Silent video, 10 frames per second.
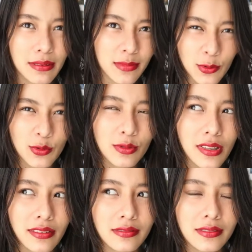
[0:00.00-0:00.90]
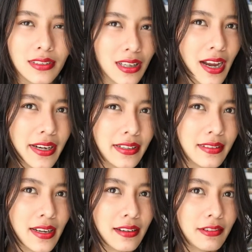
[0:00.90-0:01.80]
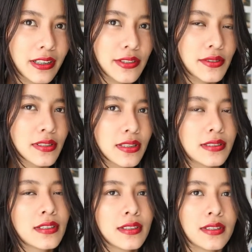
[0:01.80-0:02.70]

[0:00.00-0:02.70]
but most like sign. Yeah, when you see